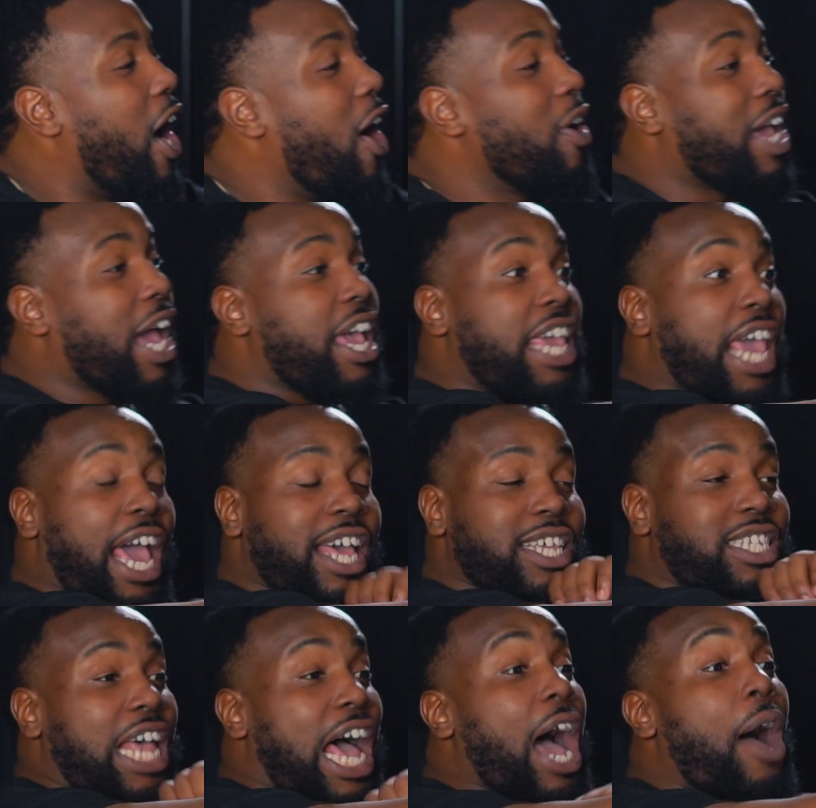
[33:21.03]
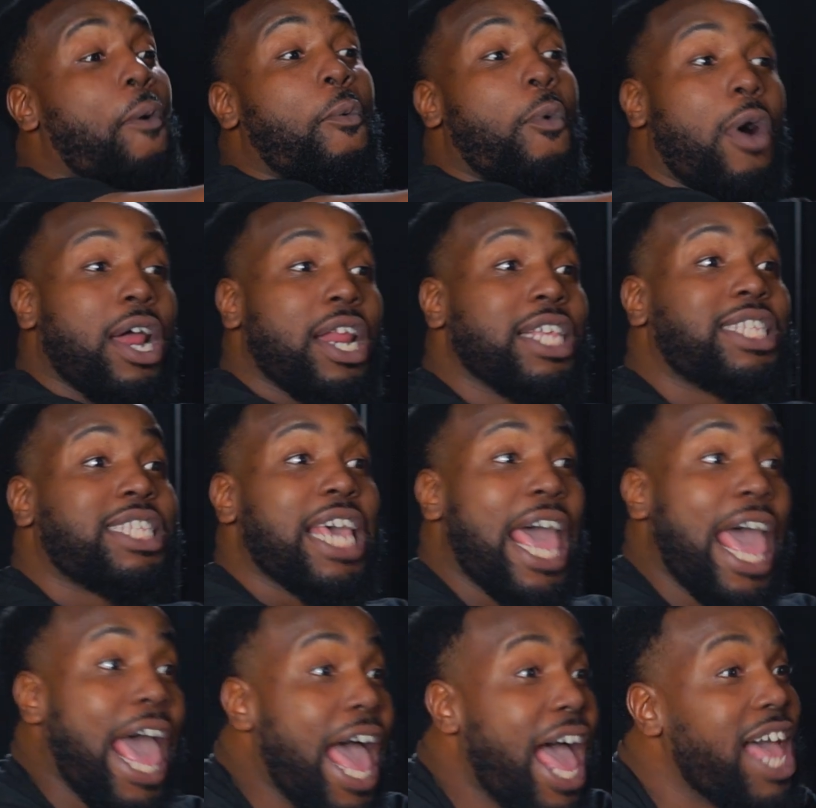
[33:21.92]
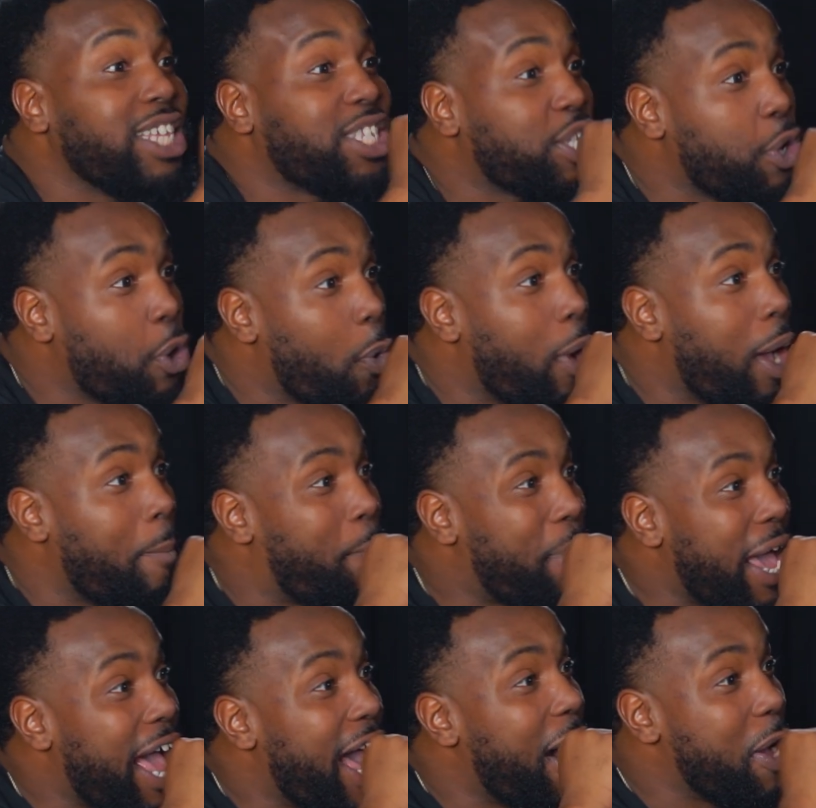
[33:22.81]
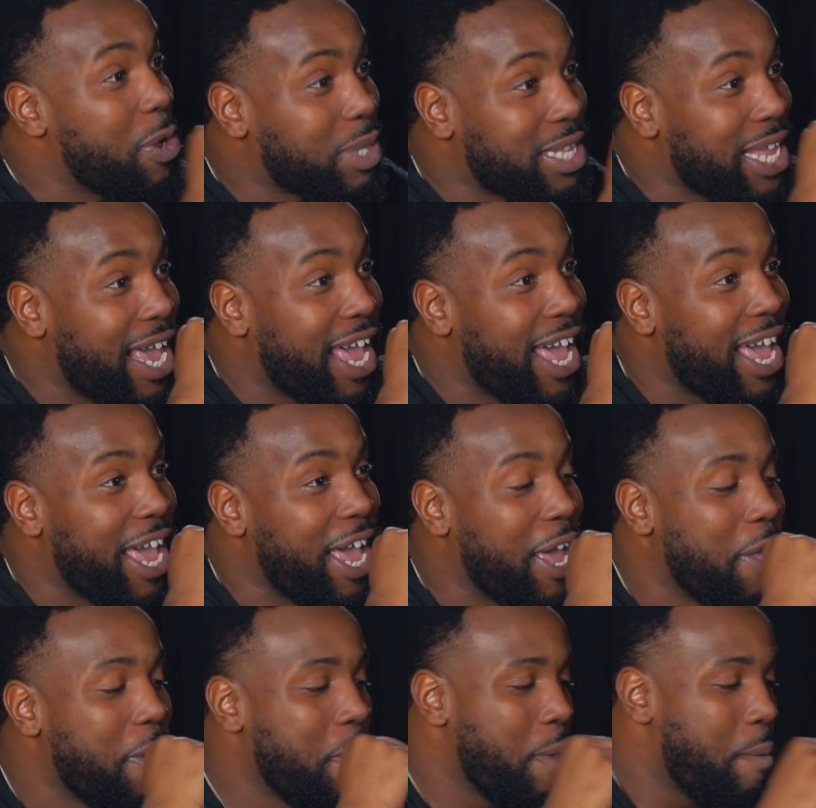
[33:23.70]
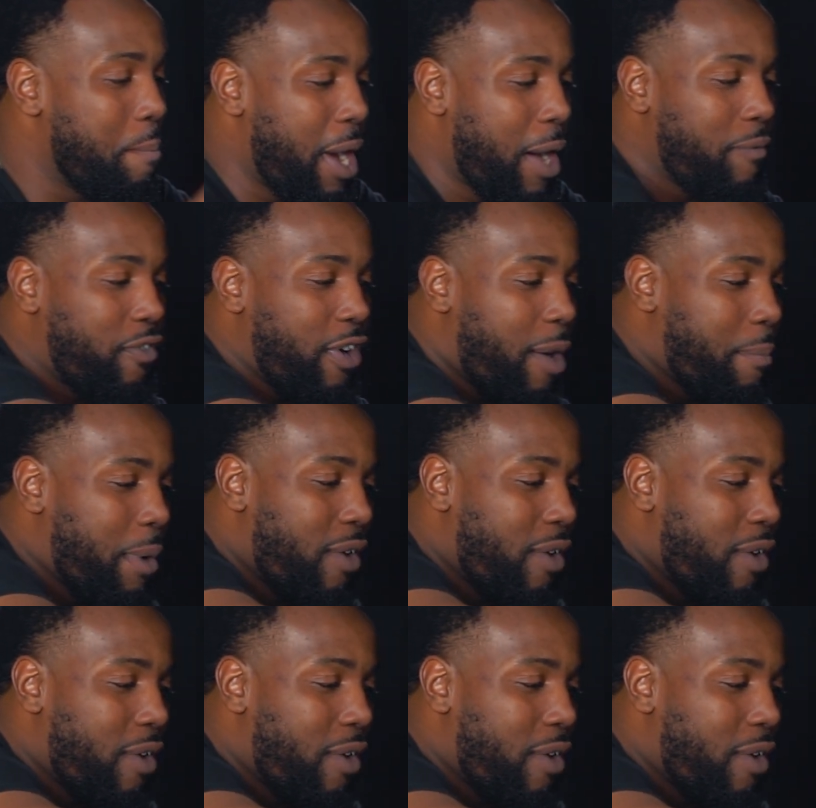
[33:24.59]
Okay, yes, I wanted to ask you about that. My fault.